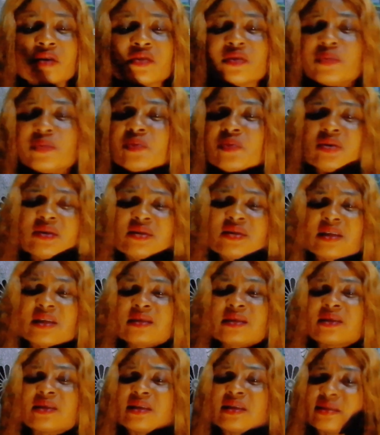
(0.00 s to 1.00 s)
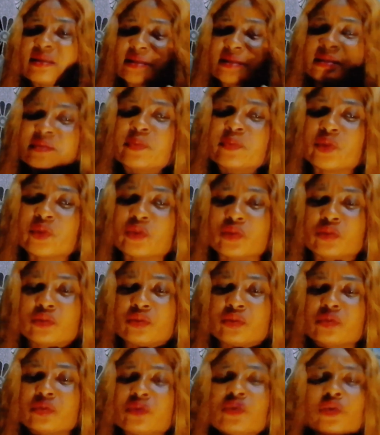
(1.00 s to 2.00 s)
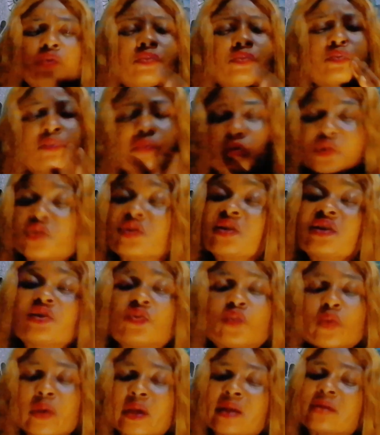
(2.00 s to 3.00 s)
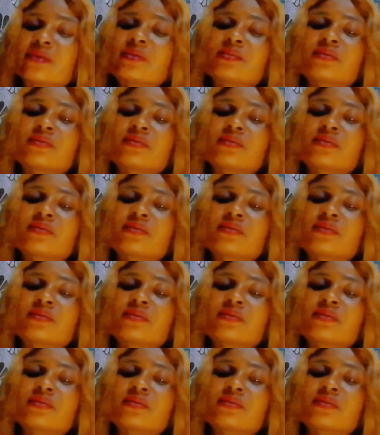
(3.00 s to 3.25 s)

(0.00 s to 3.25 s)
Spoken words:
The process is simple, but it's worth.